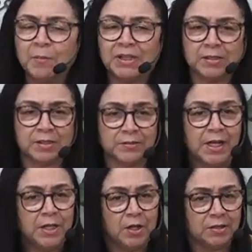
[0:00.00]
but not,
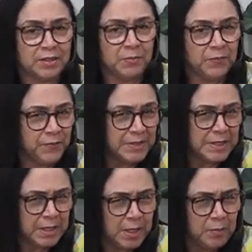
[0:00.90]
not in my
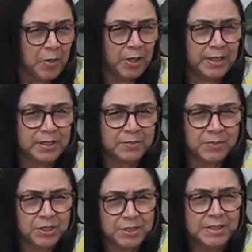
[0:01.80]
physical body as
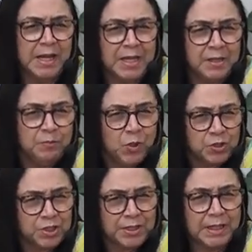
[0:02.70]
much as
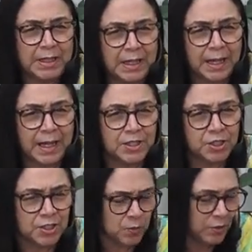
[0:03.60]
emotionally, like I
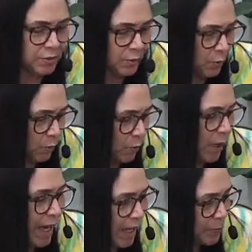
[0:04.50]
just want to go
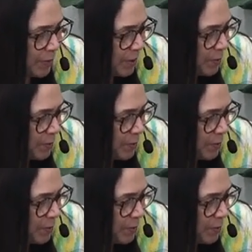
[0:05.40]
and be